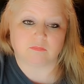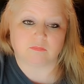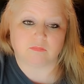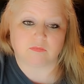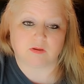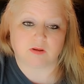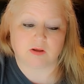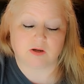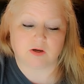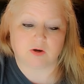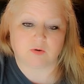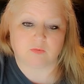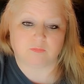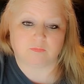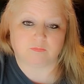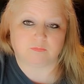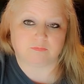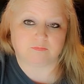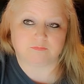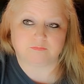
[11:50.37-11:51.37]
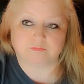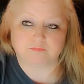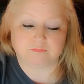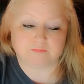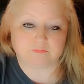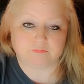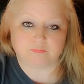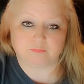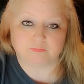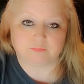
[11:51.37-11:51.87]
You know,
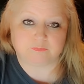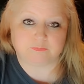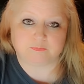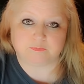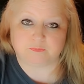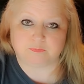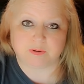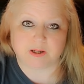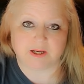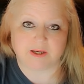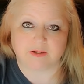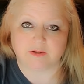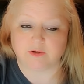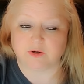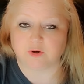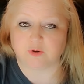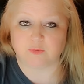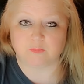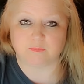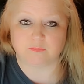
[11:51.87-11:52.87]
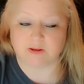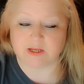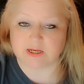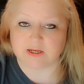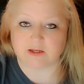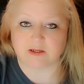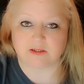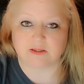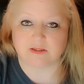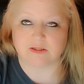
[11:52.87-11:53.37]
by no
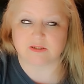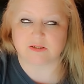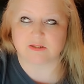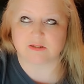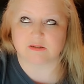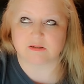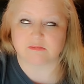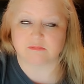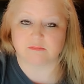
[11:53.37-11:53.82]
means